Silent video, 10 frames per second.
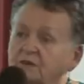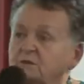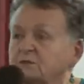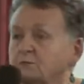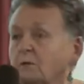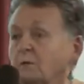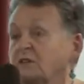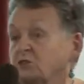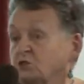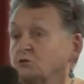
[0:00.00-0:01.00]
And there was
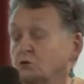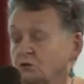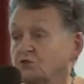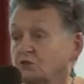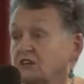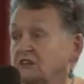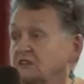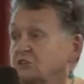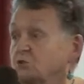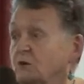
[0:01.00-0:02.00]
probably two or three
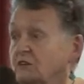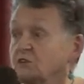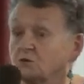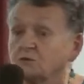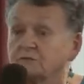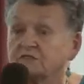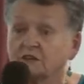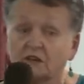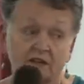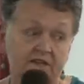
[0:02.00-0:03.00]
in each one of the
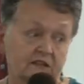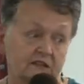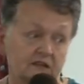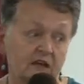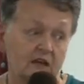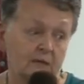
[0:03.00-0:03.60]
groups like that.